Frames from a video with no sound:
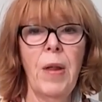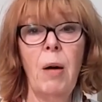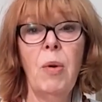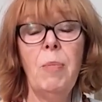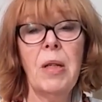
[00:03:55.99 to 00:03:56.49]

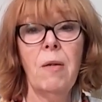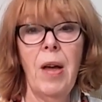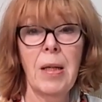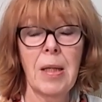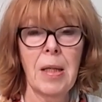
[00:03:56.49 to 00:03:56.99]
that wee bit of
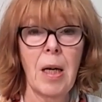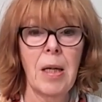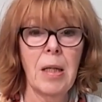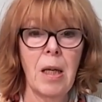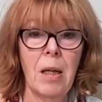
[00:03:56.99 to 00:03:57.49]

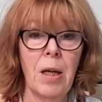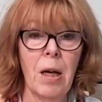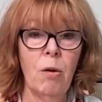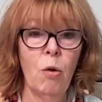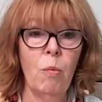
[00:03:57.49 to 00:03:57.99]
exercise that
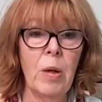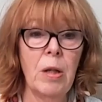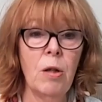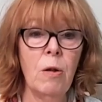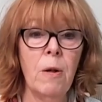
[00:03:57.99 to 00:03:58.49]
I normally
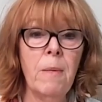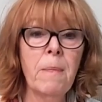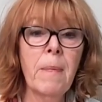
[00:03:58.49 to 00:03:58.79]
do.